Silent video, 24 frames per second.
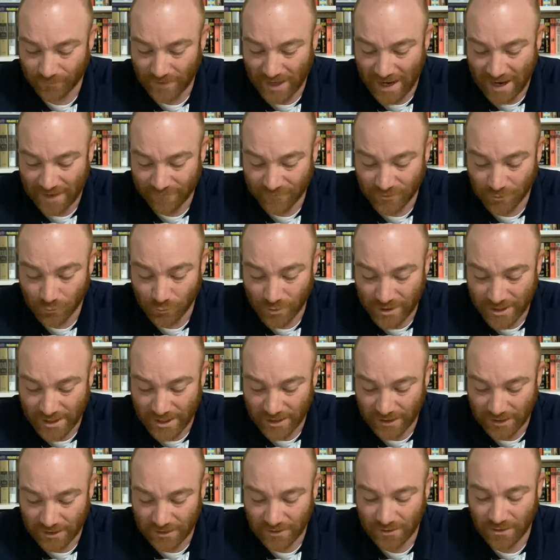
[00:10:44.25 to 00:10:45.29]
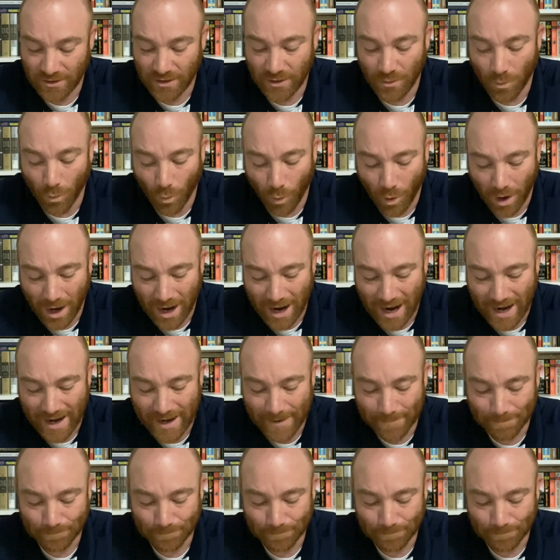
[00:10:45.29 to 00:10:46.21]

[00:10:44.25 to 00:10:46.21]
after reading it, and why?